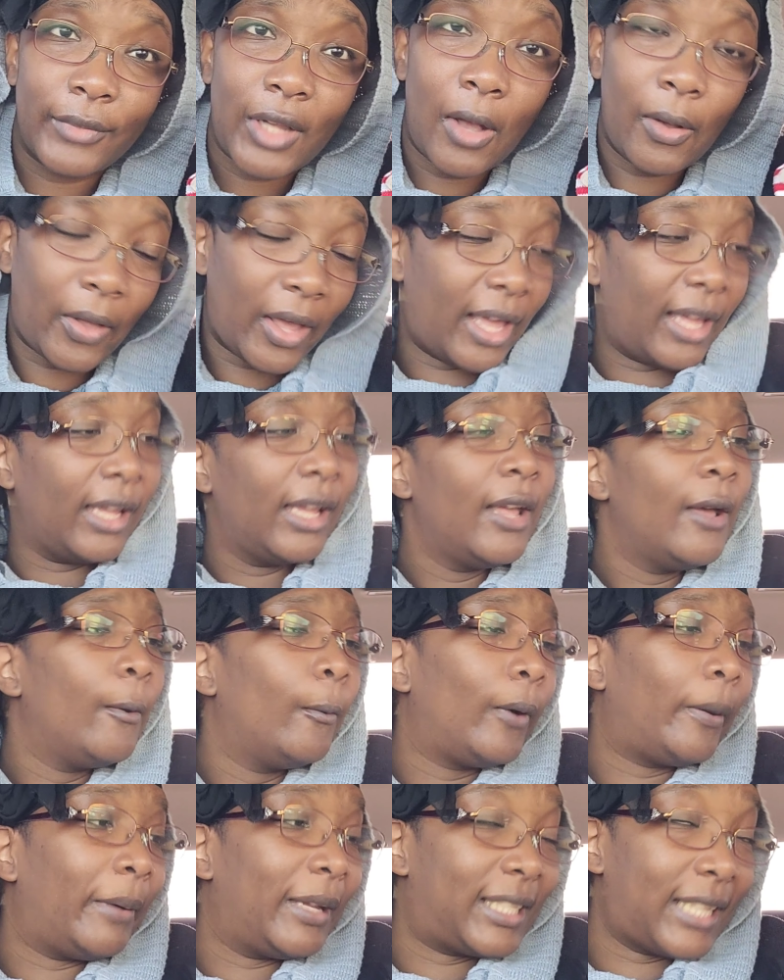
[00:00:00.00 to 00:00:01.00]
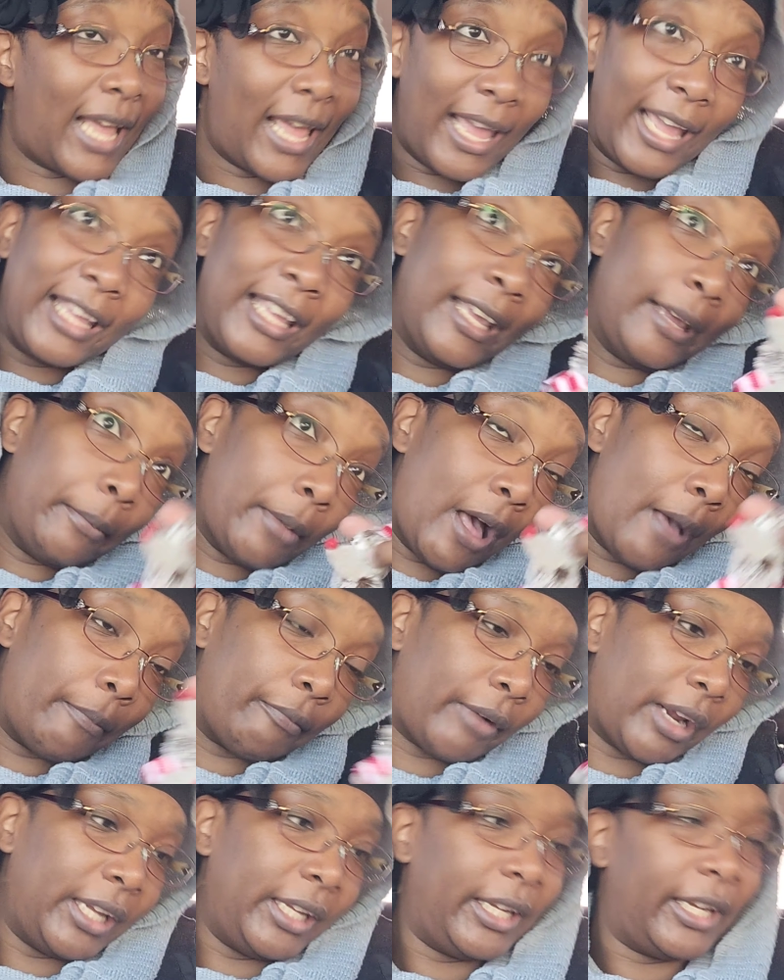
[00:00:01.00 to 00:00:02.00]
Okay, we're about to hang him
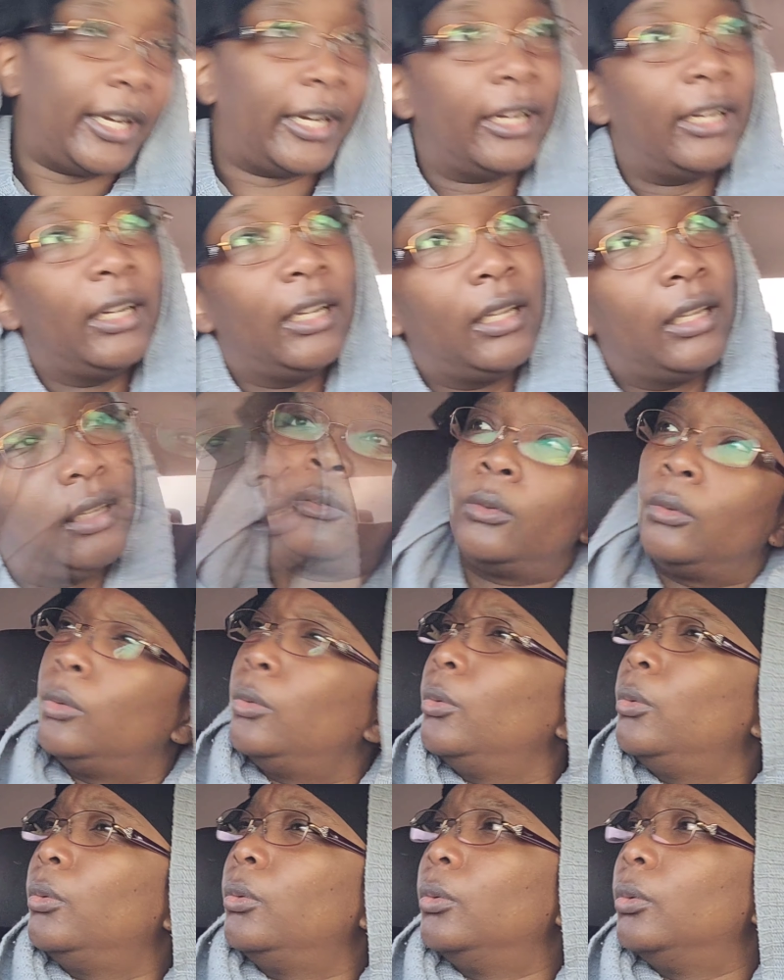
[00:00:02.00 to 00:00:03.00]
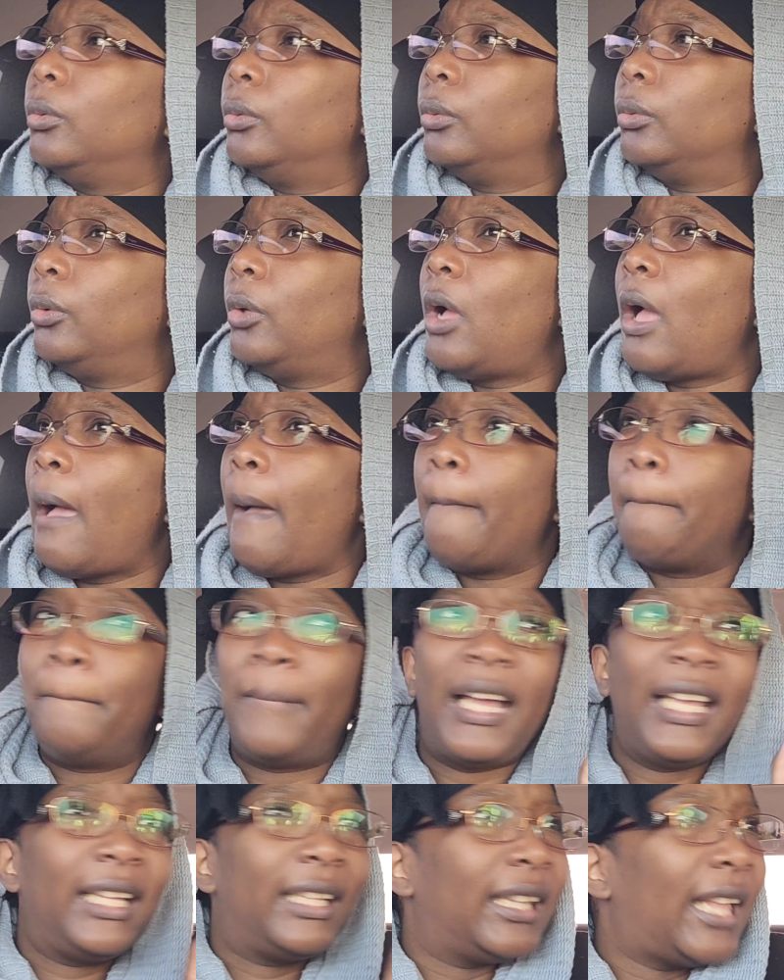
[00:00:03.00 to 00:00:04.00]
up right here. Ooh,
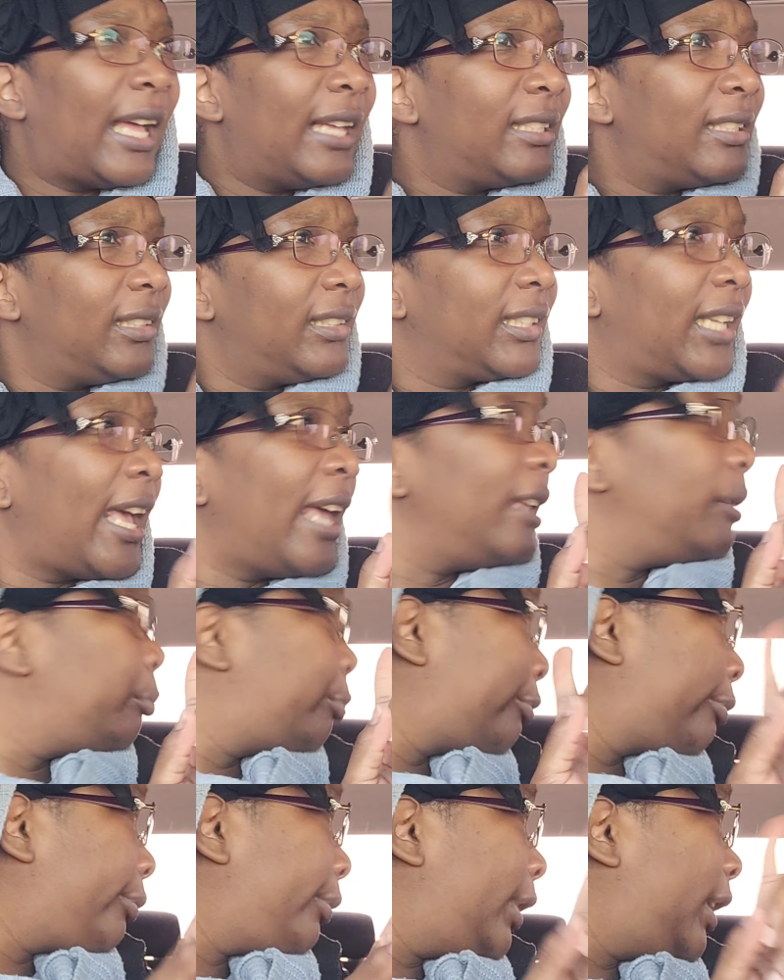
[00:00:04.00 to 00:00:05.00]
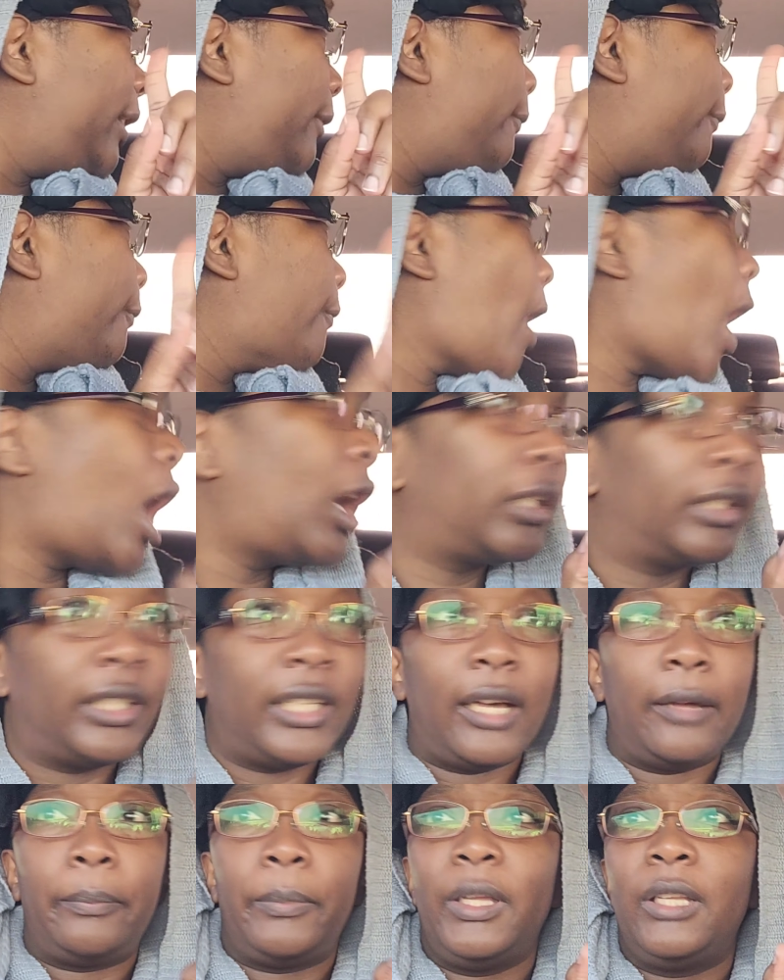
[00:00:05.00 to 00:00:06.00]
my glass is getting pretty fogged
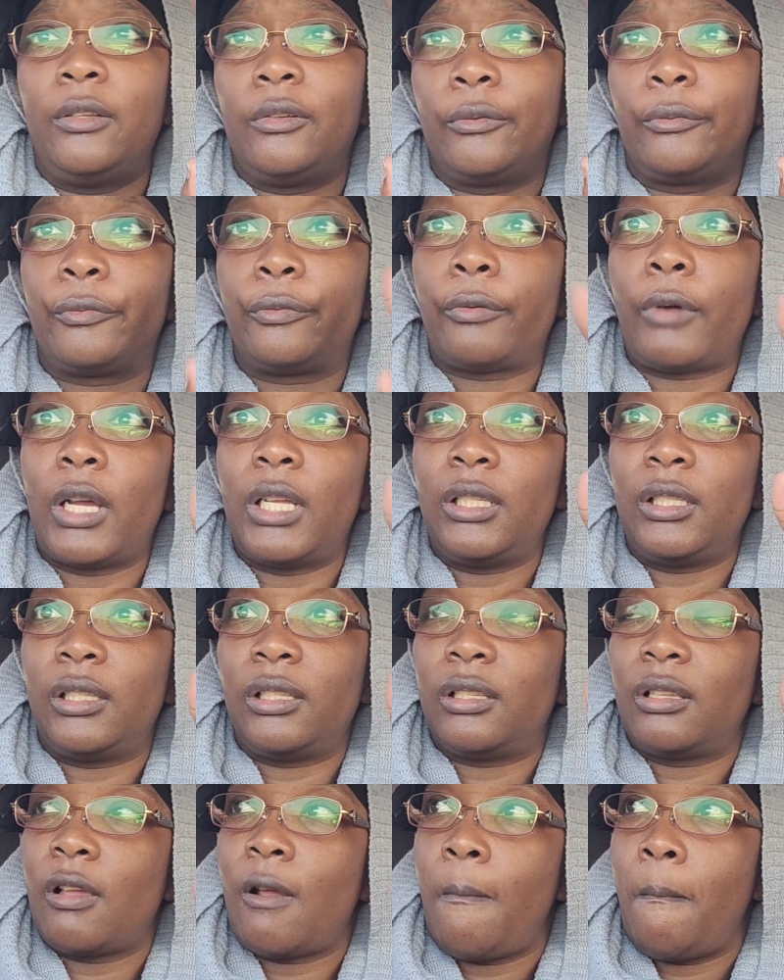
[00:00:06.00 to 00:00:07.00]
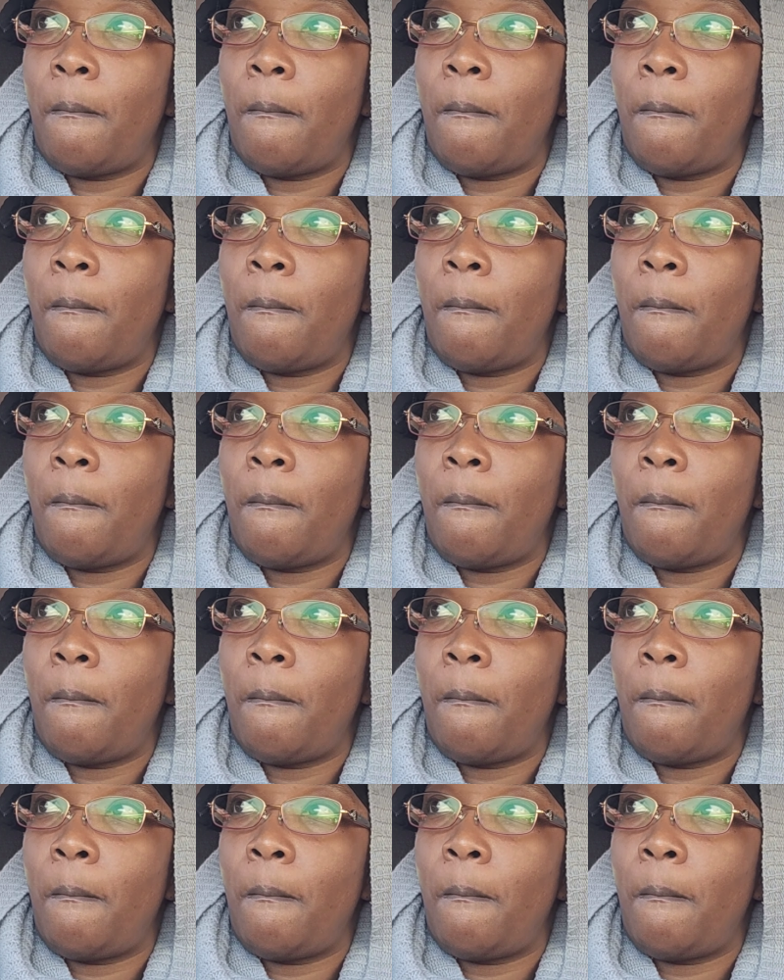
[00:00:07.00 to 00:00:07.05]
up in the front.